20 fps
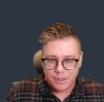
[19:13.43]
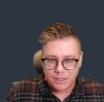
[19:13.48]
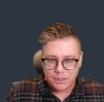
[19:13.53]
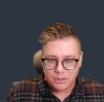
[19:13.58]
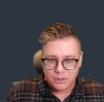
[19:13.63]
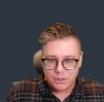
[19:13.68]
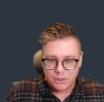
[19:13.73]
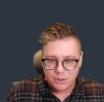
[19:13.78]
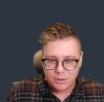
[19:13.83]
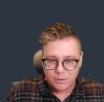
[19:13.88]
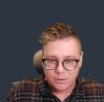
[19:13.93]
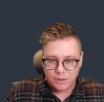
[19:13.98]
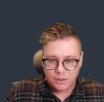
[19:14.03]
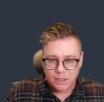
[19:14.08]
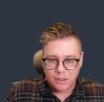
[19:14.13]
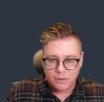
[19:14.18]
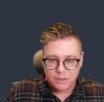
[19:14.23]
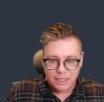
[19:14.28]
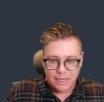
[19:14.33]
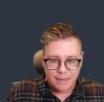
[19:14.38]
into
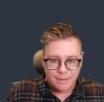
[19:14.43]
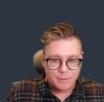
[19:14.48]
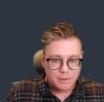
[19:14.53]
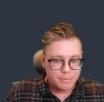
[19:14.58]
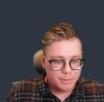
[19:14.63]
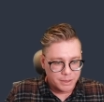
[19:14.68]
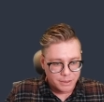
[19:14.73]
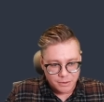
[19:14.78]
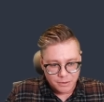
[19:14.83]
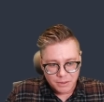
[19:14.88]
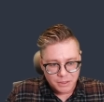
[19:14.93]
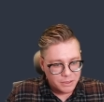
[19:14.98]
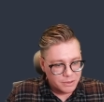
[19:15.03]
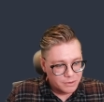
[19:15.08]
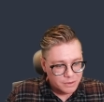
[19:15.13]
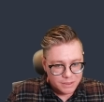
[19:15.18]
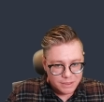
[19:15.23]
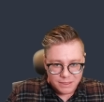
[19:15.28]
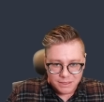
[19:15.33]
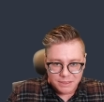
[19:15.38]
Go types. But you can
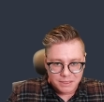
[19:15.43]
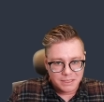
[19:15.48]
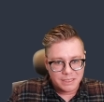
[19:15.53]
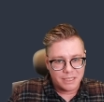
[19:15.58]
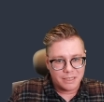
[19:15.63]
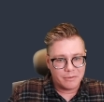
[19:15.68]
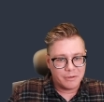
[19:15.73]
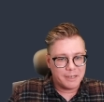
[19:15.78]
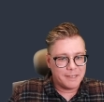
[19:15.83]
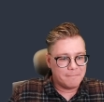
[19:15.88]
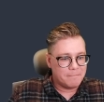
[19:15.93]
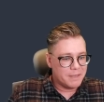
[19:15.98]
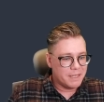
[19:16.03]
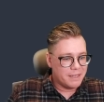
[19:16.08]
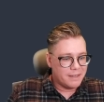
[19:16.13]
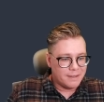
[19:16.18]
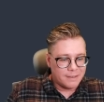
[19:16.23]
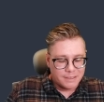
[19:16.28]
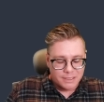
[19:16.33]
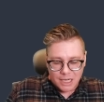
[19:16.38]
use this to generate
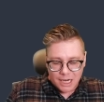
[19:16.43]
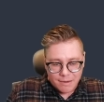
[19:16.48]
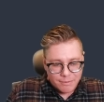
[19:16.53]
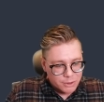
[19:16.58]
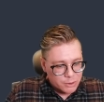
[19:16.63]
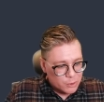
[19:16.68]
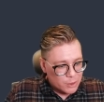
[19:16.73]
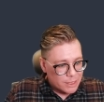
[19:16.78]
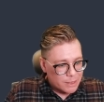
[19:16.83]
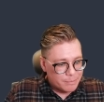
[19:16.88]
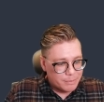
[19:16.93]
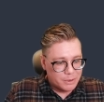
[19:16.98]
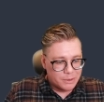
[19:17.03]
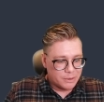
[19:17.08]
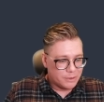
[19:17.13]
JavaScript.